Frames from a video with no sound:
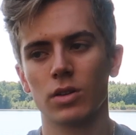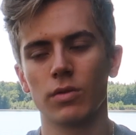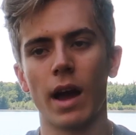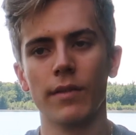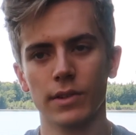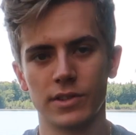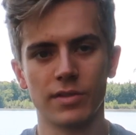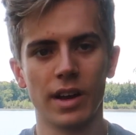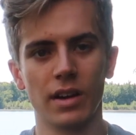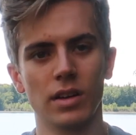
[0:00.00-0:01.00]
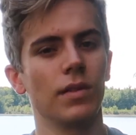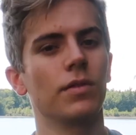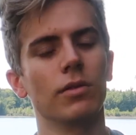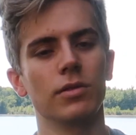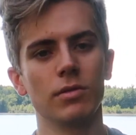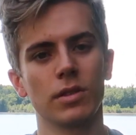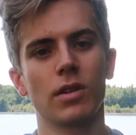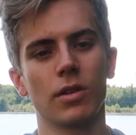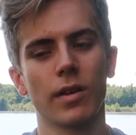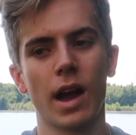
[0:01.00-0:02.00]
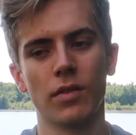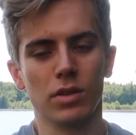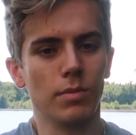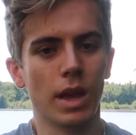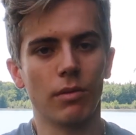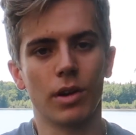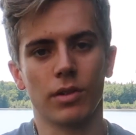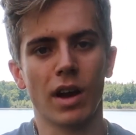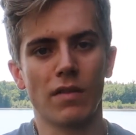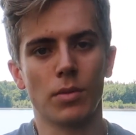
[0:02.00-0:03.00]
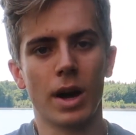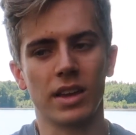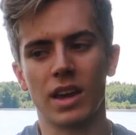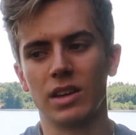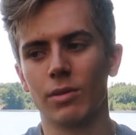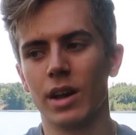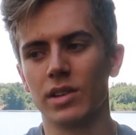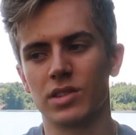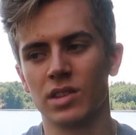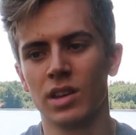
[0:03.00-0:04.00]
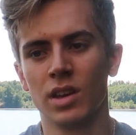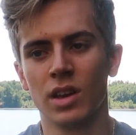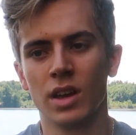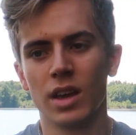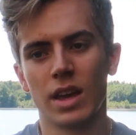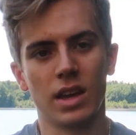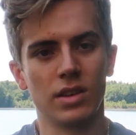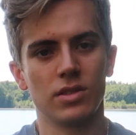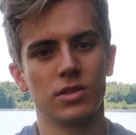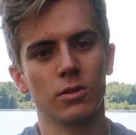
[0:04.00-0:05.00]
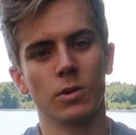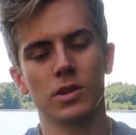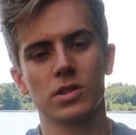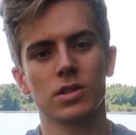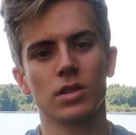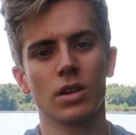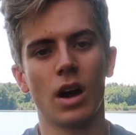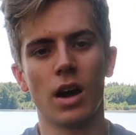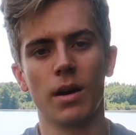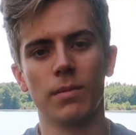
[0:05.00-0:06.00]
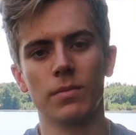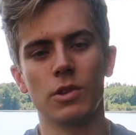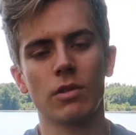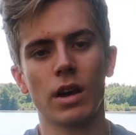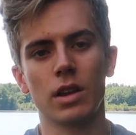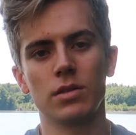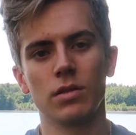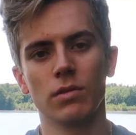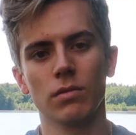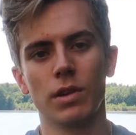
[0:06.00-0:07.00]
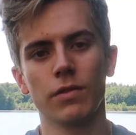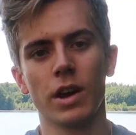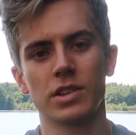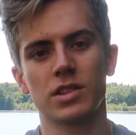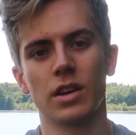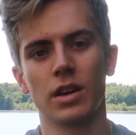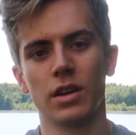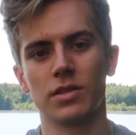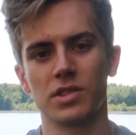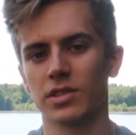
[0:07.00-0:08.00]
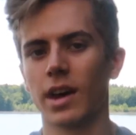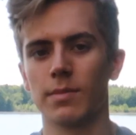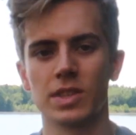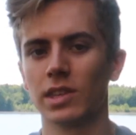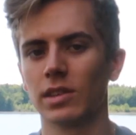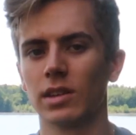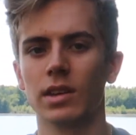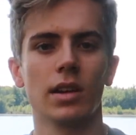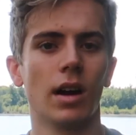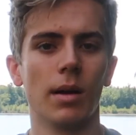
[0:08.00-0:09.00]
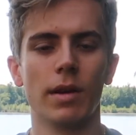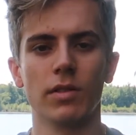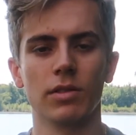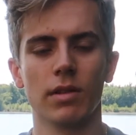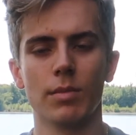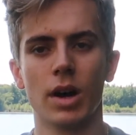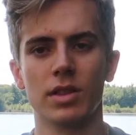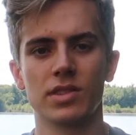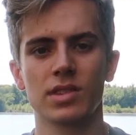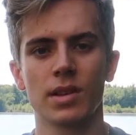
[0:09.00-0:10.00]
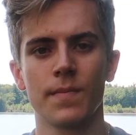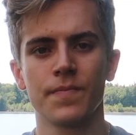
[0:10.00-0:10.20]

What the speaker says: gravel trail. And if you were doing all gravel, you may want a gravel bike anyways. And tubeless, you got to refresh the slime sealant every 3 months.